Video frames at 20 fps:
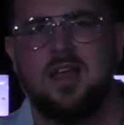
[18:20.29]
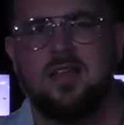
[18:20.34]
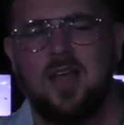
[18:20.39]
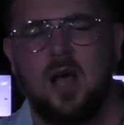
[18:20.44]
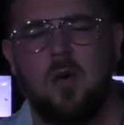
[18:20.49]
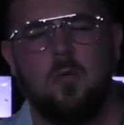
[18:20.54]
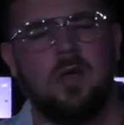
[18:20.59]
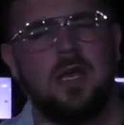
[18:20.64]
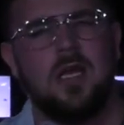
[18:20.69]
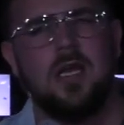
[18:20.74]

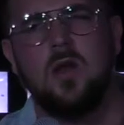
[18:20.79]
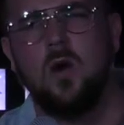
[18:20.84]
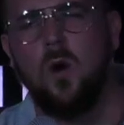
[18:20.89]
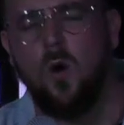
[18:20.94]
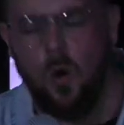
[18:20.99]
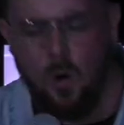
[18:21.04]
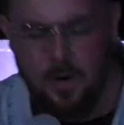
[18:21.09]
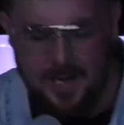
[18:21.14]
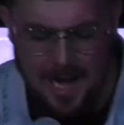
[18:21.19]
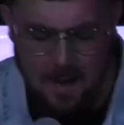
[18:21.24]
that we
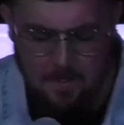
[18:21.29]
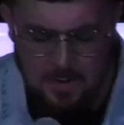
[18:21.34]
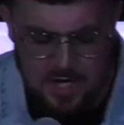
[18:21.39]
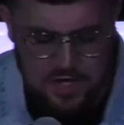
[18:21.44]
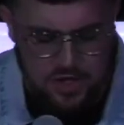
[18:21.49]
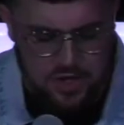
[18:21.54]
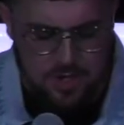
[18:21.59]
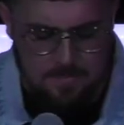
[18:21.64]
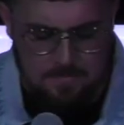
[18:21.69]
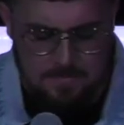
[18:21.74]
know that we
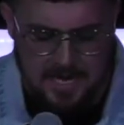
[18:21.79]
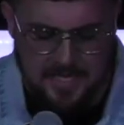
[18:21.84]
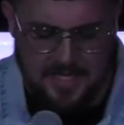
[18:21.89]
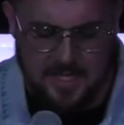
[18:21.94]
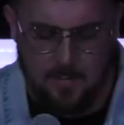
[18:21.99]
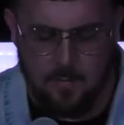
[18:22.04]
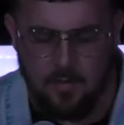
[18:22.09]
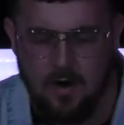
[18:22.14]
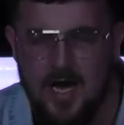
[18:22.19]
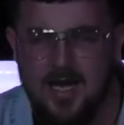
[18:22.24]
should make
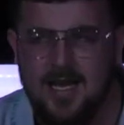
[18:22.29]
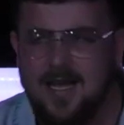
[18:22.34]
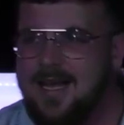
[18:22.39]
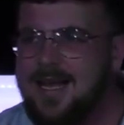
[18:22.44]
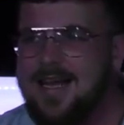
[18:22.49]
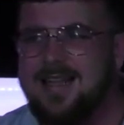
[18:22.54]
them right.